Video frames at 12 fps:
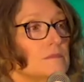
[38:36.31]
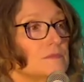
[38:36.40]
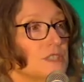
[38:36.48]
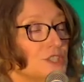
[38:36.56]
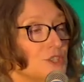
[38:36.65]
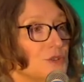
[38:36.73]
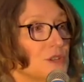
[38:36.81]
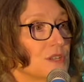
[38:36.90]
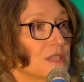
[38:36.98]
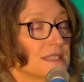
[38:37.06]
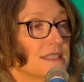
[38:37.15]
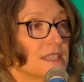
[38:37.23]
Did you
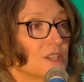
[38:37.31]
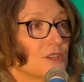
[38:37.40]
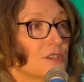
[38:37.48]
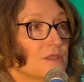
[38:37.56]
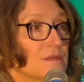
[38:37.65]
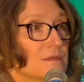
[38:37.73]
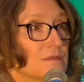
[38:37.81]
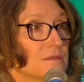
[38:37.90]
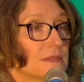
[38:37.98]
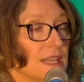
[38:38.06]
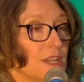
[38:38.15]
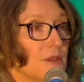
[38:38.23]
consider
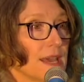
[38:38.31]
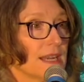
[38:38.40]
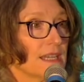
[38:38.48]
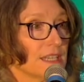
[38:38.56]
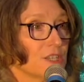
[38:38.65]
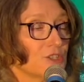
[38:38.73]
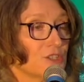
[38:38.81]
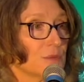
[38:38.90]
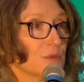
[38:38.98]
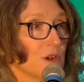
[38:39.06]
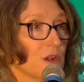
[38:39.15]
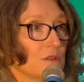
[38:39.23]
that you had a
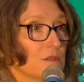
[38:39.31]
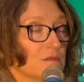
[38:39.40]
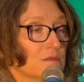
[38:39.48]
leadership role?